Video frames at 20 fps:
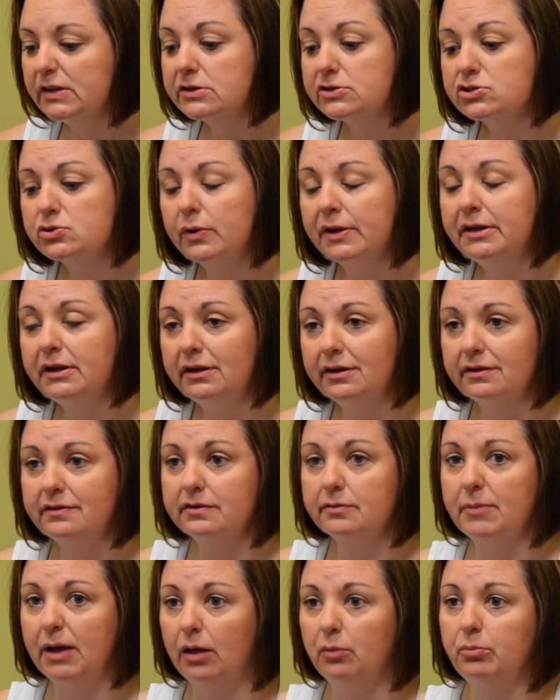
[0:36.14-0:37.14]
So I
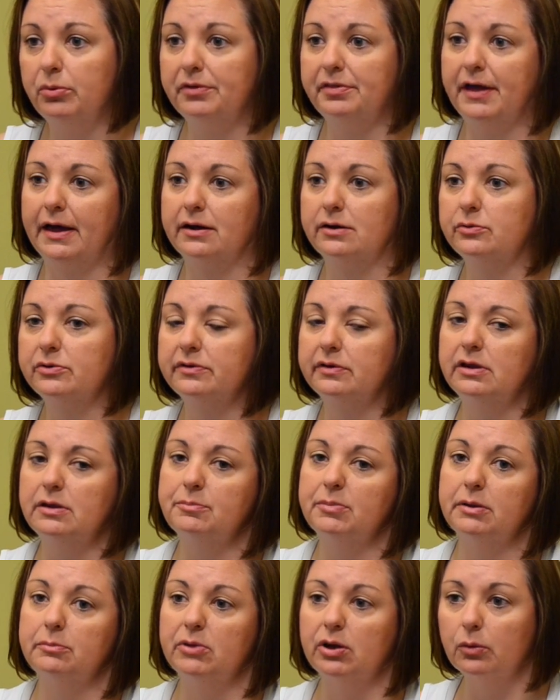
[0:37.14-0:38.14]
needed some help with that. It was
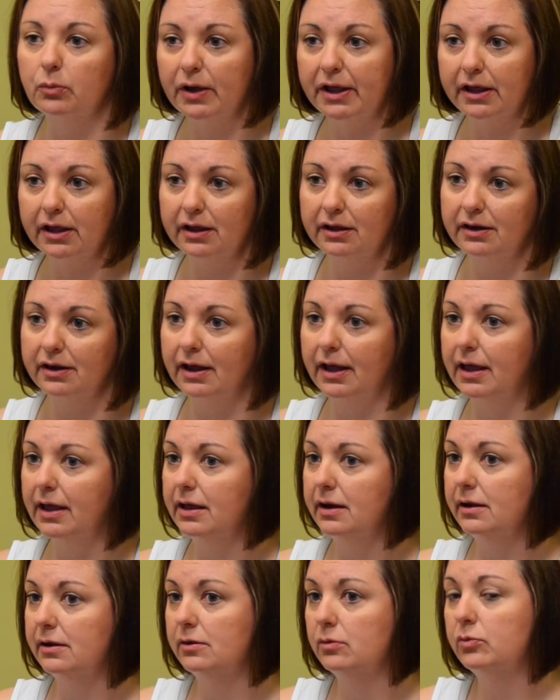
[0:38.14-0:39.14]
keeping me awake at
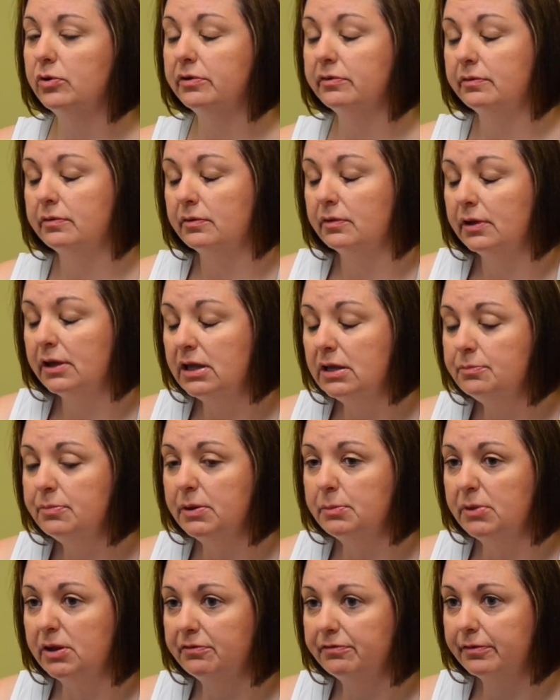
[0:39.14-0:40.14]
night, and it was
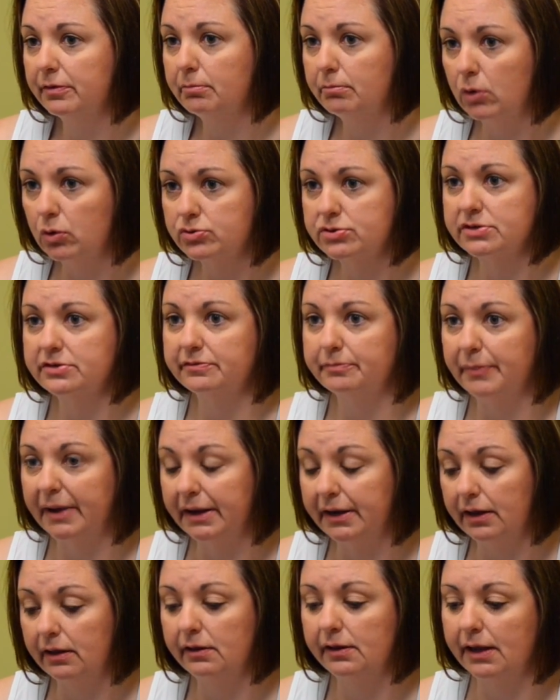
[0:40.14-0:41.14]
keeping me from most of
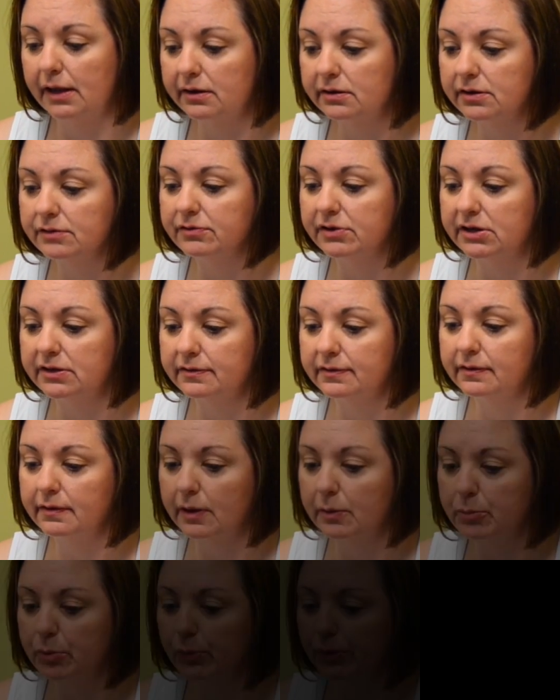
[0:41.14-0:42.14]
my daily activities at
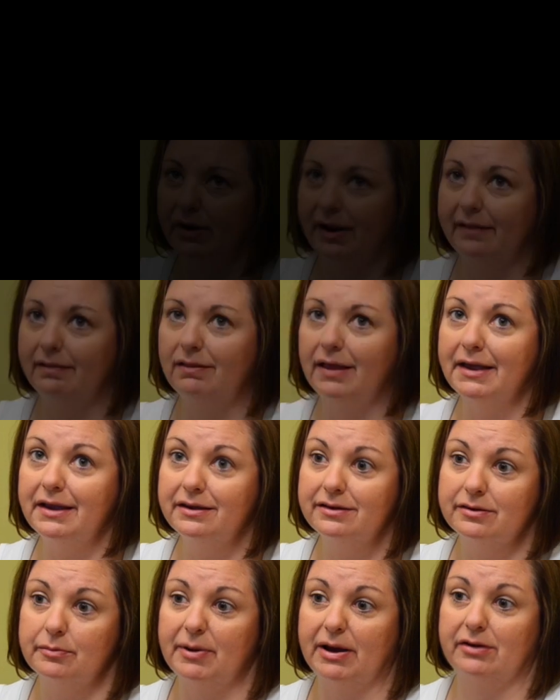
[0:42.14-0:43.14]
that point. What I
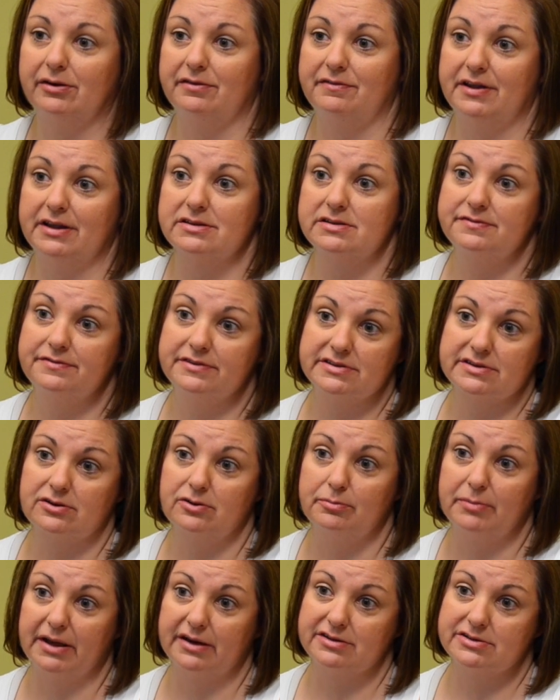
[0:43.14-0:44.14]
liked about Advanced
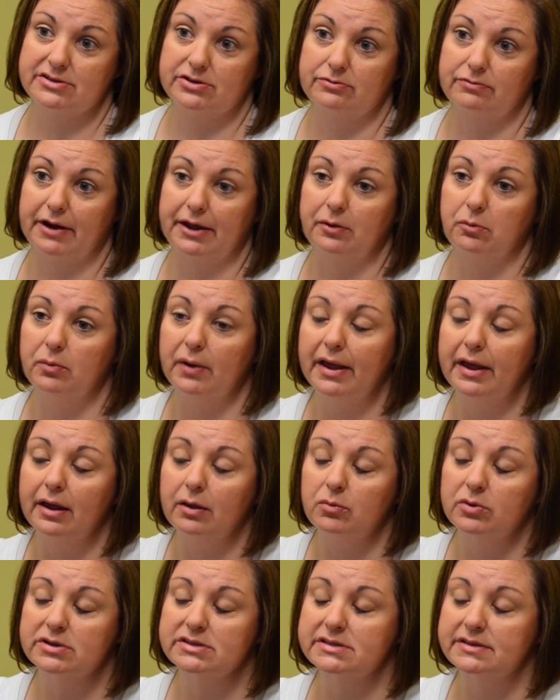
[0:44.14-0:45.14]
Physical Medicine right
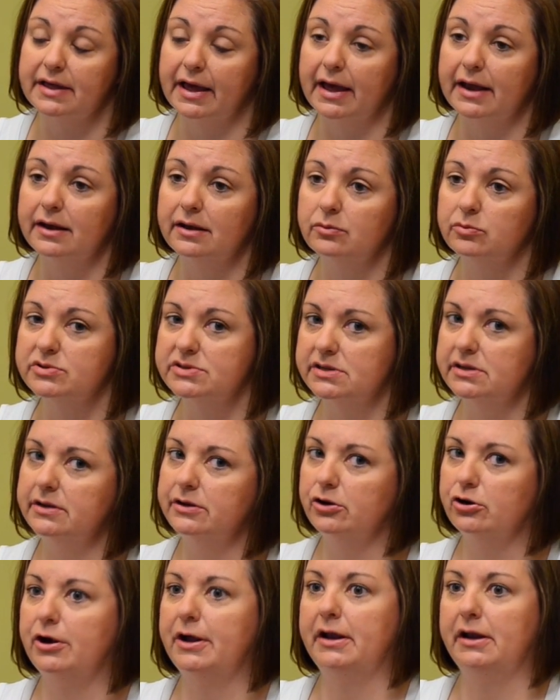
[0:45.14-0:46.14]
away was that it was
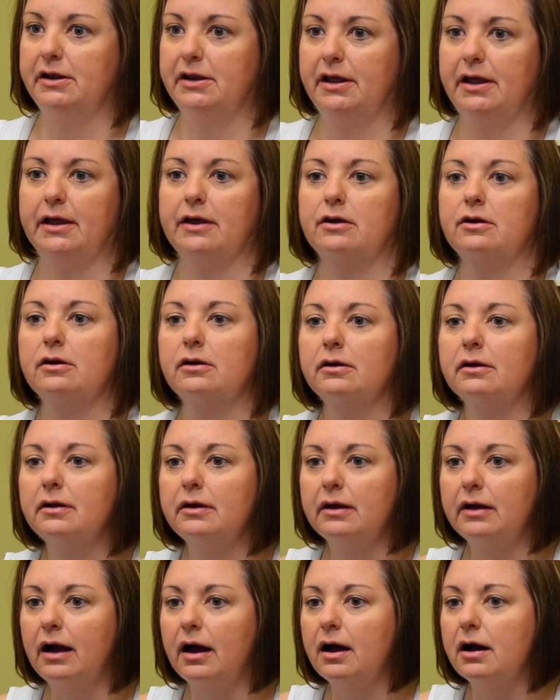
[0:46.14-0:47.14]
integrated care.
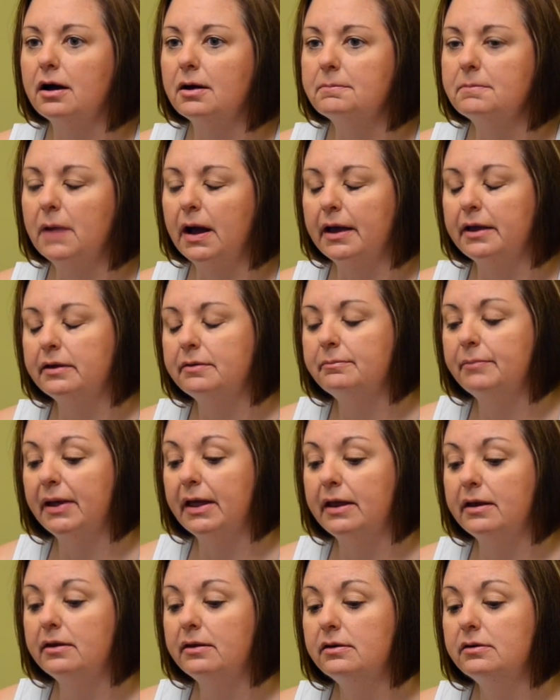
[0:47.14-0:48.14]
Um, I had
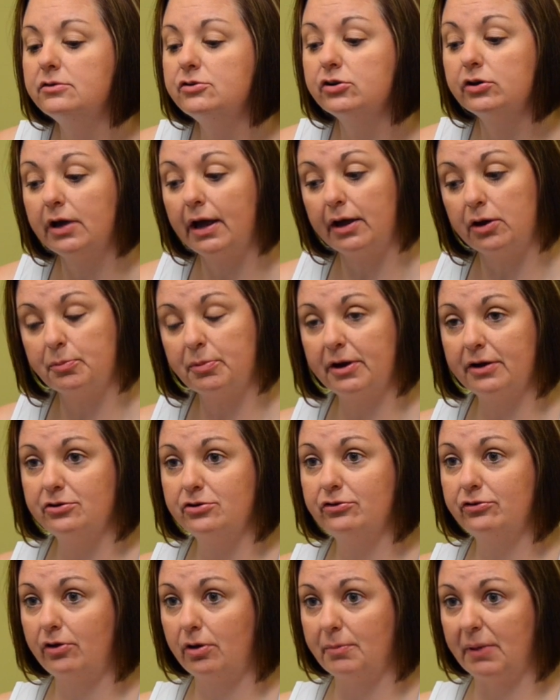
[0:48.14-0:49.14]
been to
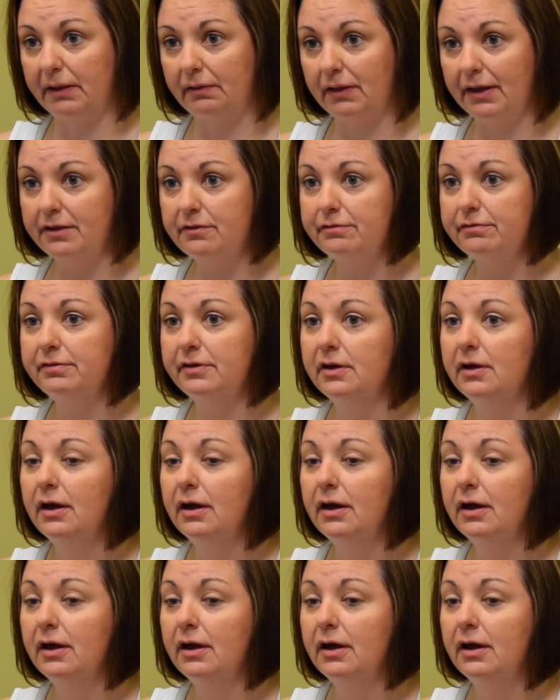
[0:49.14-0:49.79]
chiropractors all my life,